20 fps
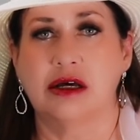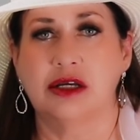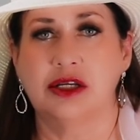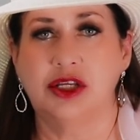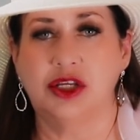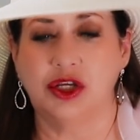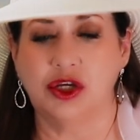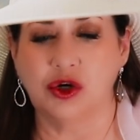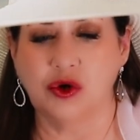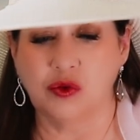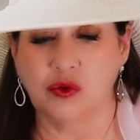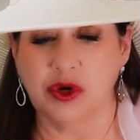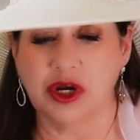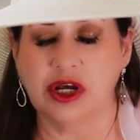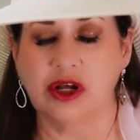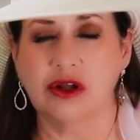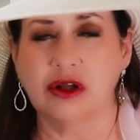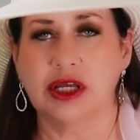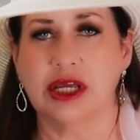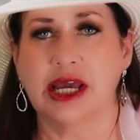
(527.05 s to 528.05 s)
you
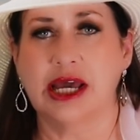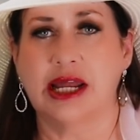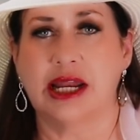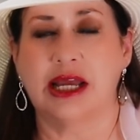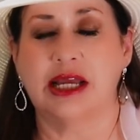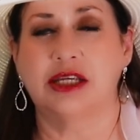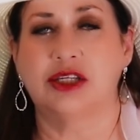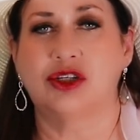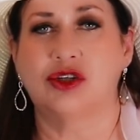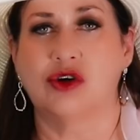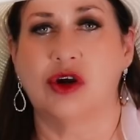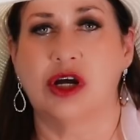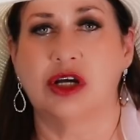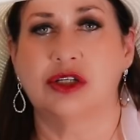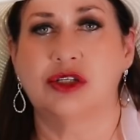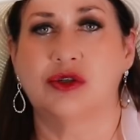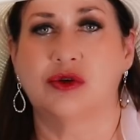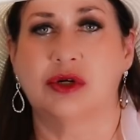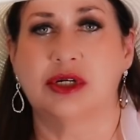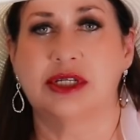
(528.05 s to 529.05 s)
will get a
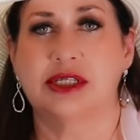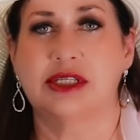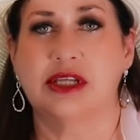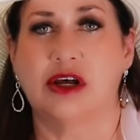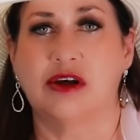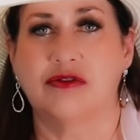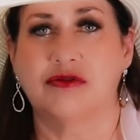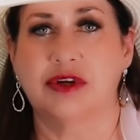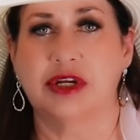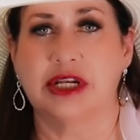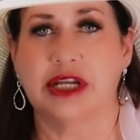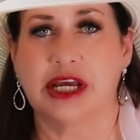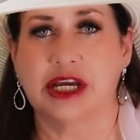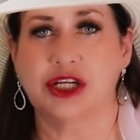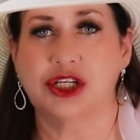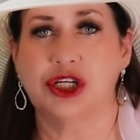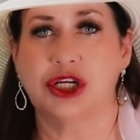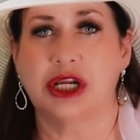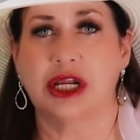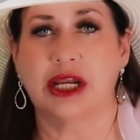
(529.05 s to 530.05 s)
strong source self
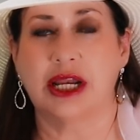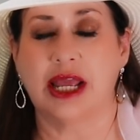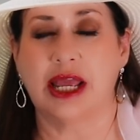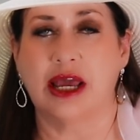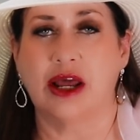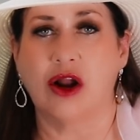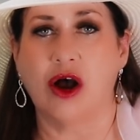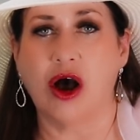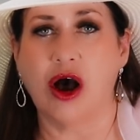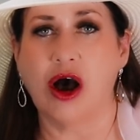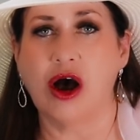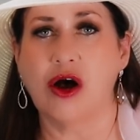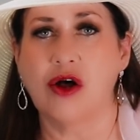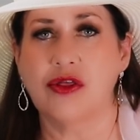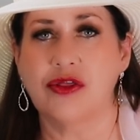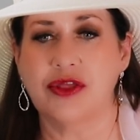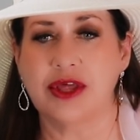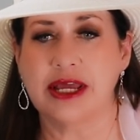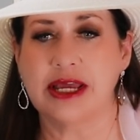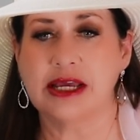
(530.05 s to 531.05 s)
connection, and
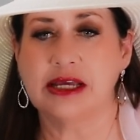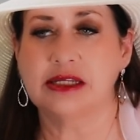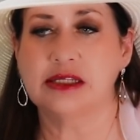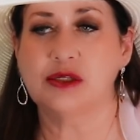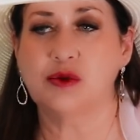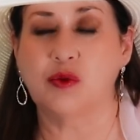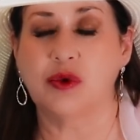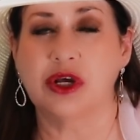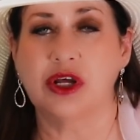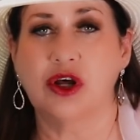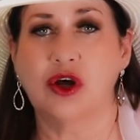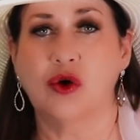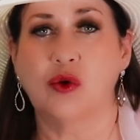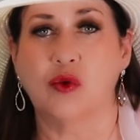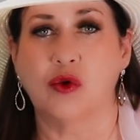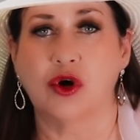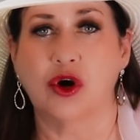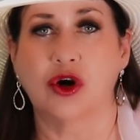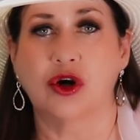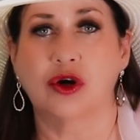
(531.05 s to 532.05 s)
all things will
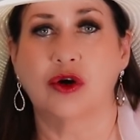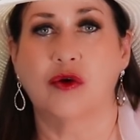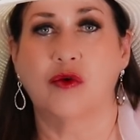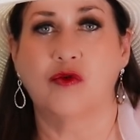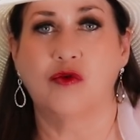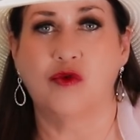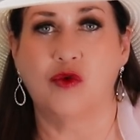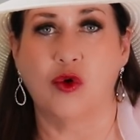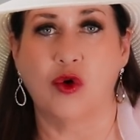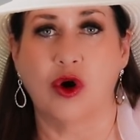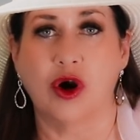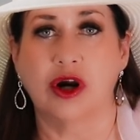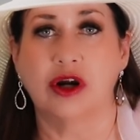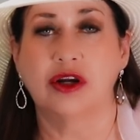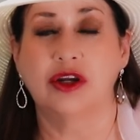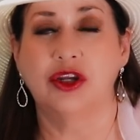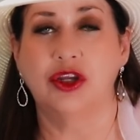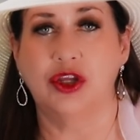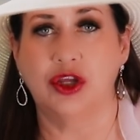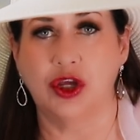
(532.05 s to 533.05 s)
work for
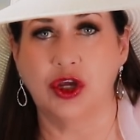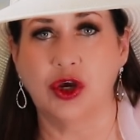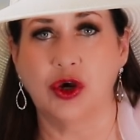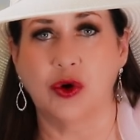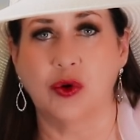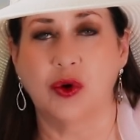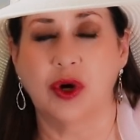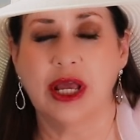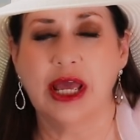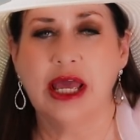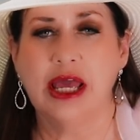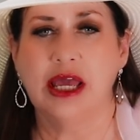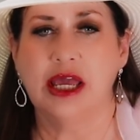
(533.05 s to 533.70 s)
you.